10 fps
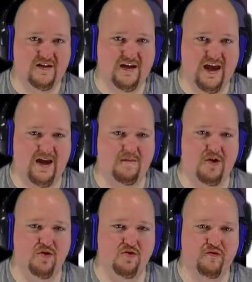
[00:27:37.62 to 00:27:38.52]
Can't
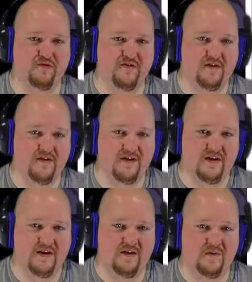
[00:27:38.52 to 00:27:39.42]
move.
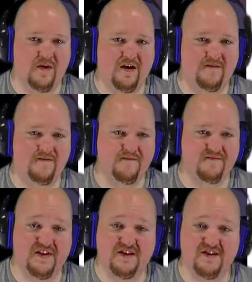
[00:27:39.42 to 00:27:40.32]
Well,
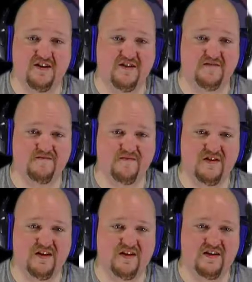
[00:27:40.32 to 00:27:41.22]
that's all.
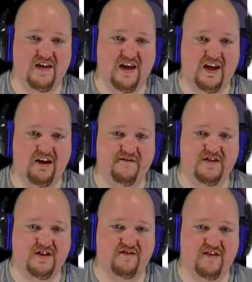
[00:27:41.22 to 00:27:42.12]
Take care of
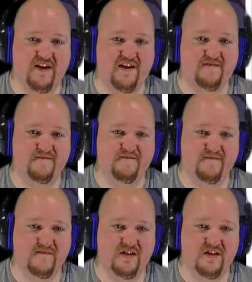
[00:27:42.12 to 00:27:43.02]
yourself, kid.
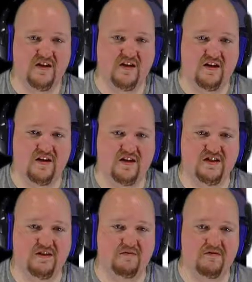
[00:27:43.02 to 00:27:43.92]
Because
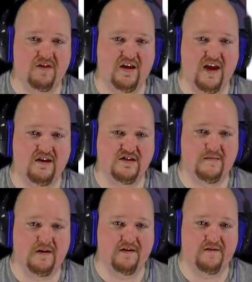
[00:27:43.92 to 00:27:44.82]
someone really cares
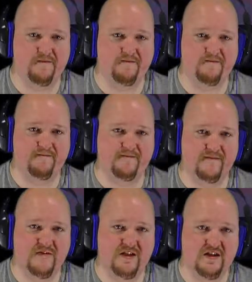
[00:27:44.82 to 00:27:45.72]
about you.
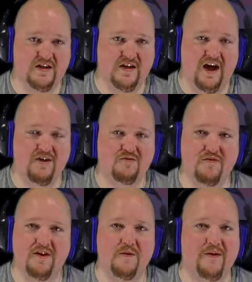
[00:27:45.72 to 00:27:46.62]
I
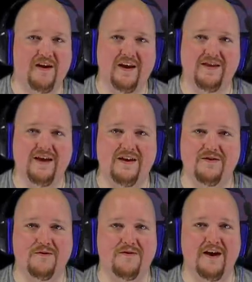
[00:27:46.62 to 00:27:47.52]
really want to get in that
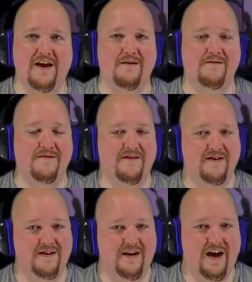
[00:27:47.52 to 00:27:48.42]
door now.
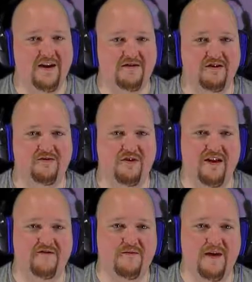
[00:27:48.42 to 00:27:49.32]
I don't know if we'll
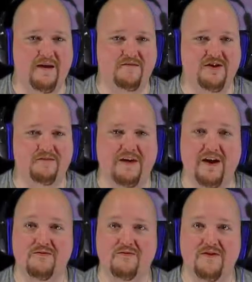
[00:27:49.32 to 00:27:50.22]
ever be able to, but I
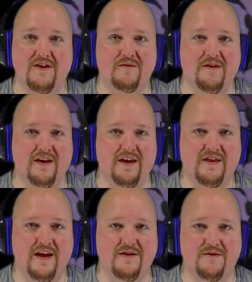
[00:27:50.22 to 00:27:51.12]
really want to get in
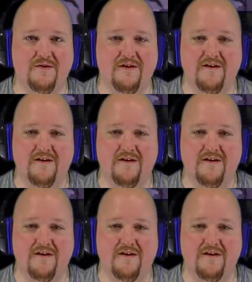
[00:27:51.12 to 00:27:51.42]
that door.